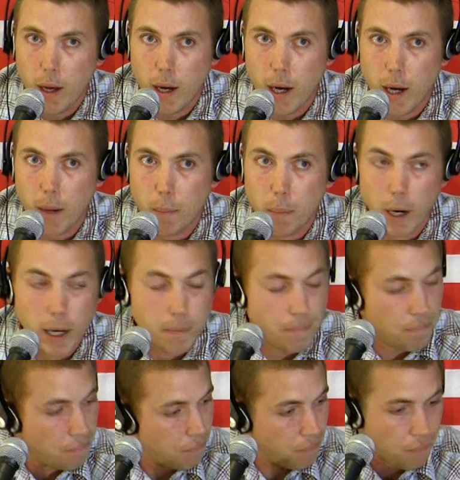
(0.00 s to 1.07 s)
But
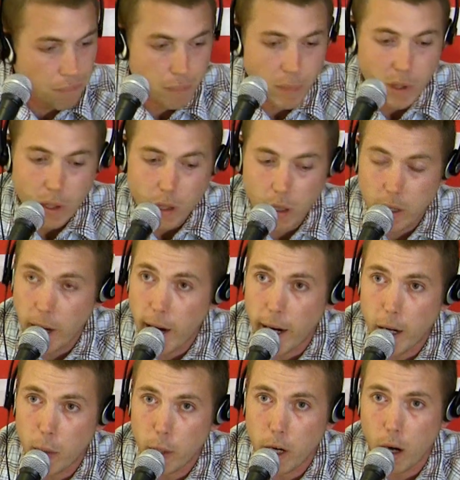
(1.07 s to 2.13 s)
yeah,
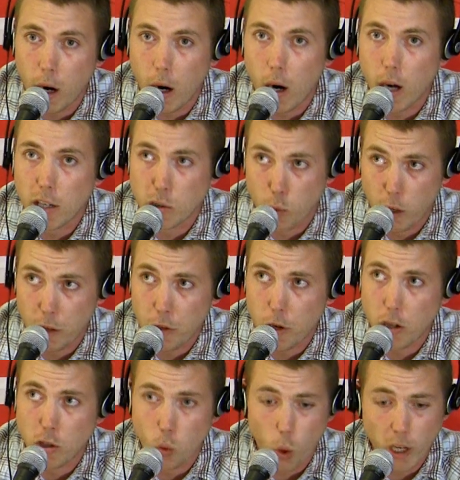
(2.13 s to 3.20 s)
here we are, August
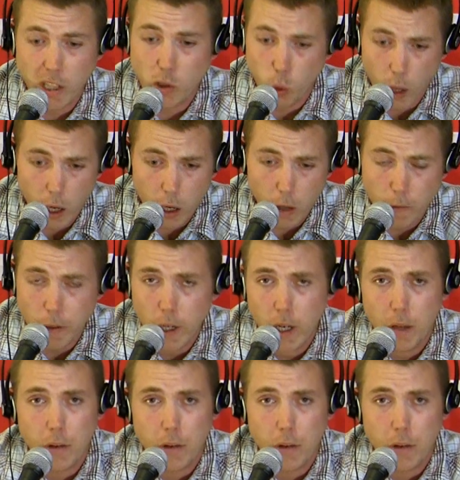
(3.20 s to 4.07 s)
23rd, 2012.